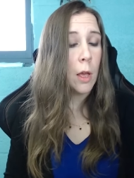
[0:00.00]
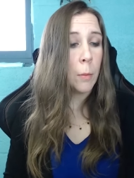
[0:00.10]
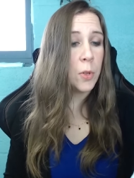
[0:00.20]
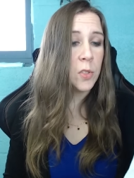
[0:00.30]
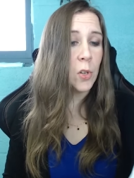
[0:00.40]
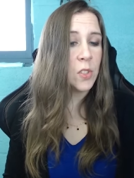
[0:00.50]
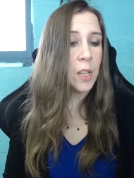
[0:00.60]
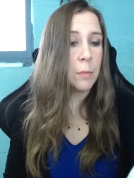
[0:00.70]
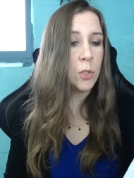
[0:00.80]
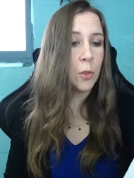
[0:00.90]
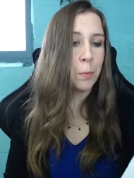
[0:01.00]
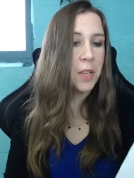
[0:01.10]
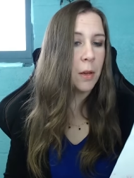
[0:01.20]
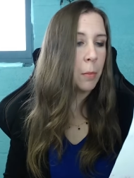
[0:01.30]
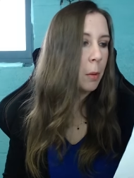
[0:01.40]
Please go sub to
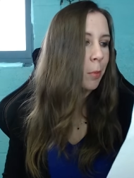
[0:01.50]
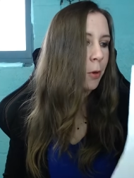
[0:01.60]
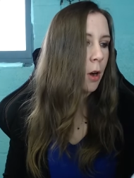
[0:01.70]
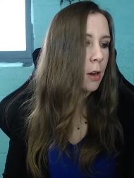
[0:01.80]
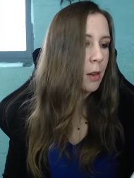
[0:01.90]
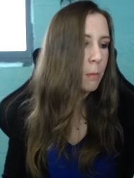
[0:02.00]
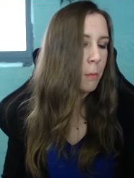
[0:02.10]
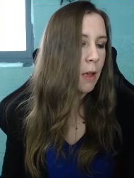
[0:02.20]
Pia Purple Garden.